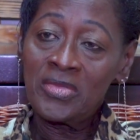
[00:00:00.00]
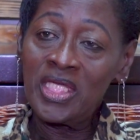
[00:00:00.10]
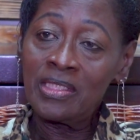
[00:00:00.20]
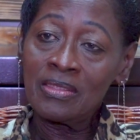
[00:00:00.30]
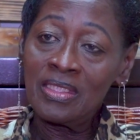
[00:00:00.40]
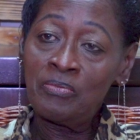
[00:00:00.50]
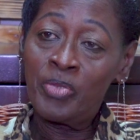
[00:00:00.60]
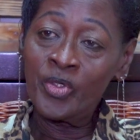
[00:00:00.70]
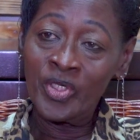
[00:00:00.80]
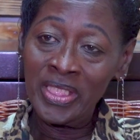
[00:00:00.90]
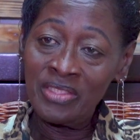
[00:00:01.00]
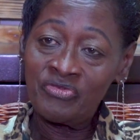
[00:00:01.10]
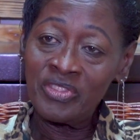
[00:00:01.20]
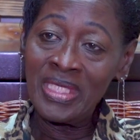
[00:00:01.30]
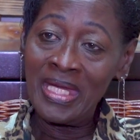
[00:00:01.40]
take the parade
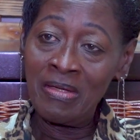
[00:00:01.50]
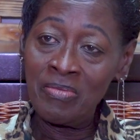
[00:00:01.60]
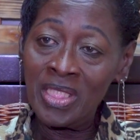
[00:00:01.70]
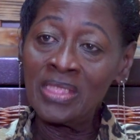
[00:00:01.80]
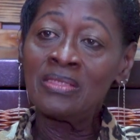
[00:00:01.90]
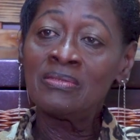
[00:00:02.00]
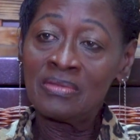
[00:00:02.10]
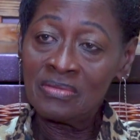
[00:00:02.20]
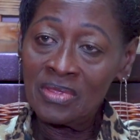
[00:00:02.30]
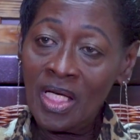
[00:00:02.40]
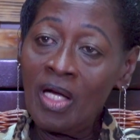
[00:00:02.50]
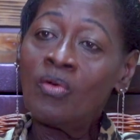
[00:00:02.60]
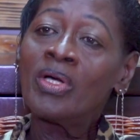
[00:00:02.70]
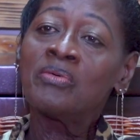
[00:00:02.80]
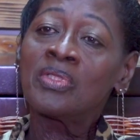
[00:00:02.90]
for them and
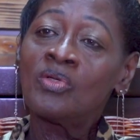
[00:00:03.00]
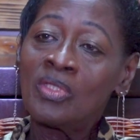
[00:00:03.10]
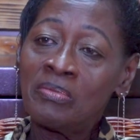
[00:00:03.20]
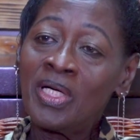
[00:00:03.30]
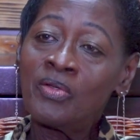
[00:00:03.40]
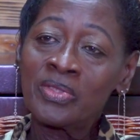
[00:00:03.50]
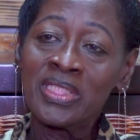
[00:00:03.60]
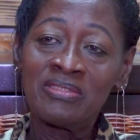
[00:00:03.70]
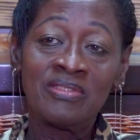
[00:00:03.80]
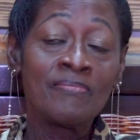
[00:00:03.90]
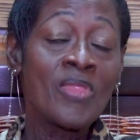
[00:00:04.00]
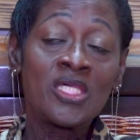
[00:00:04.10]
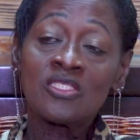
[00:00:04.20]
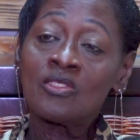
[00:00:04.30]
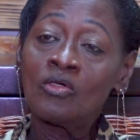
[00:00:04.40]
how I would go about it.
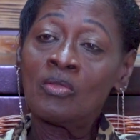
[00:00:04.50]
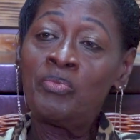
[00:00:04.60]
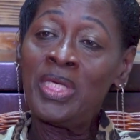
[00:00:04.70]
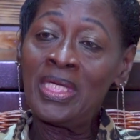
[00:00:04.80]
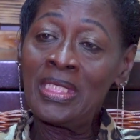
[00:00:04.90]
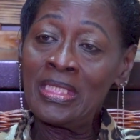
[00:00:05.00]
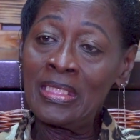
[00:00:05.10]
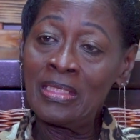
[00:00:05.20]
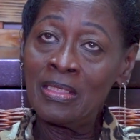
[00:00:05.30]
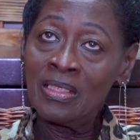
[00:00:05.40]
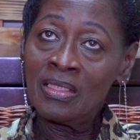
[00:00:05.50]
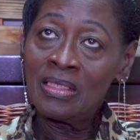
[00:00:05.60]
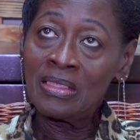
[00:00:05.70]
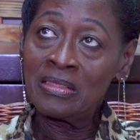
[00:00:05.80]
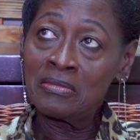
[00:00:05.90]
So being
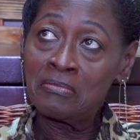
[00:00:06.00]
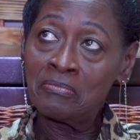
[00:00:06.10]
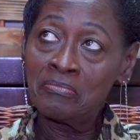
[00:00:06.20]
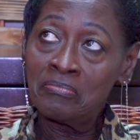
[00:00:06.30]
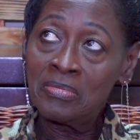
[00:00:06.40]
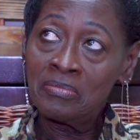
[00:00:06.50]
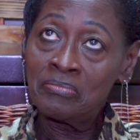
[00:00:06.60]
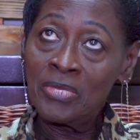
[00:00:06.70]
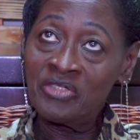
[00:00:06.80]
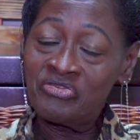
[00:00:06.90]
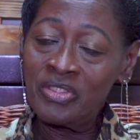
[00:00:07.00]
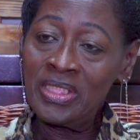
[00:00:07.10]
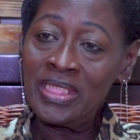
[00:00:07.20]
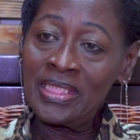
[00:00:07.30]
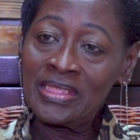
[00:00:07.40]

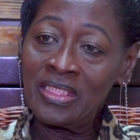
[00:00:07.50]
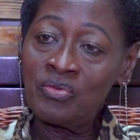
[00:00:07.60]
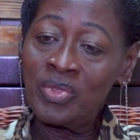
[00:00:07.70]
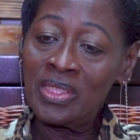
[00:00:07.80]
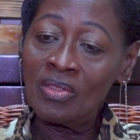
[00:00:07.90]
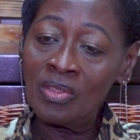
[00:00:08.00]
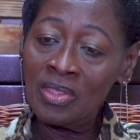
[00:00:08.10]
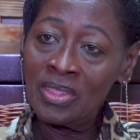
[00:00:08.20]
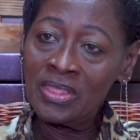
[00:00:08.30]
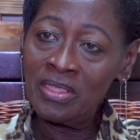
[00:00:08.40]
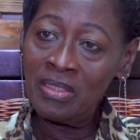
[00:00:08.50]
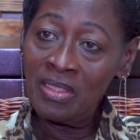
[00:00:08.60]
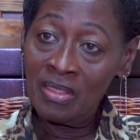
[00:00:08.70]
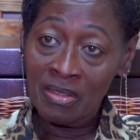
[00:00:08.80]
affiliated with all the